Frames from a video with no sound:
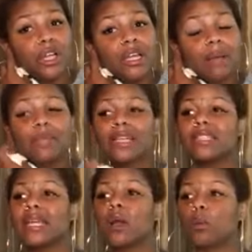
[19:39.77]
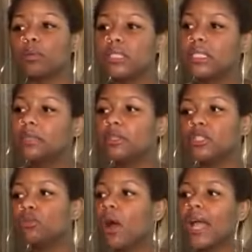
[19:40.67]
I'm not saying completely, but you're
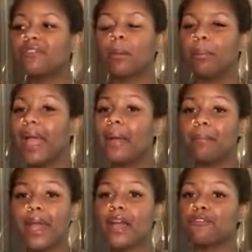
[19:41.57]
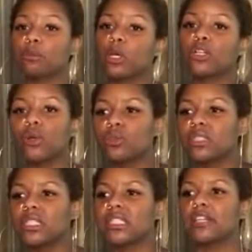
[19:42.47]
gonna have to back back from the
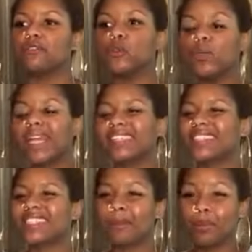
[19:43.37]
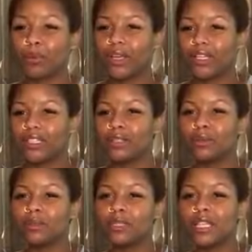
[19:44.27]
closeness if you can't separate. You know
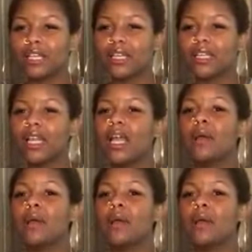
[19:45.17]
what I'm saying?